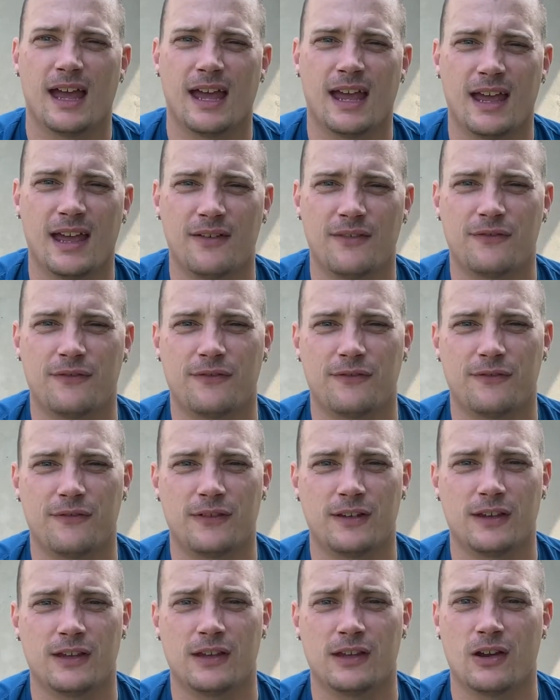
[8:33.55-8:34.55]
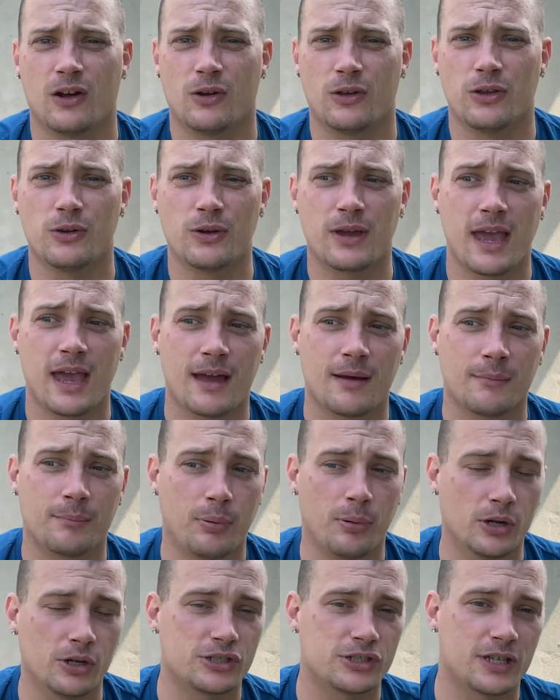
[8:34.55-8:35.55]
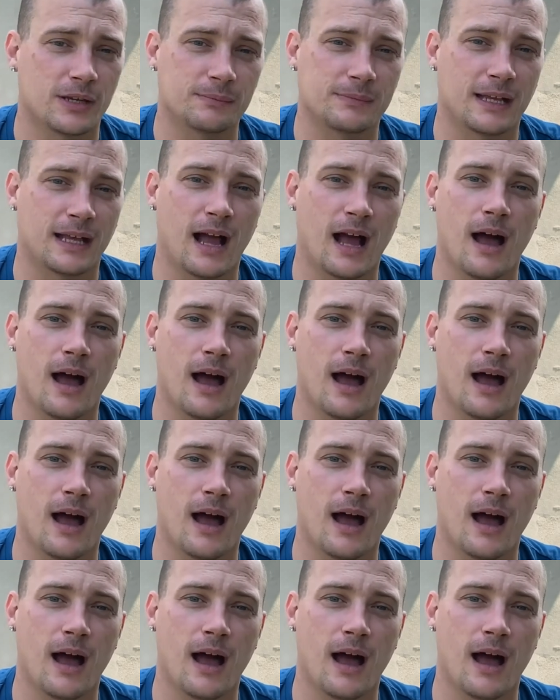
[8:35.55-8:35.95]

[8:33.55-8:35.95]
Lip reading: If you can't push something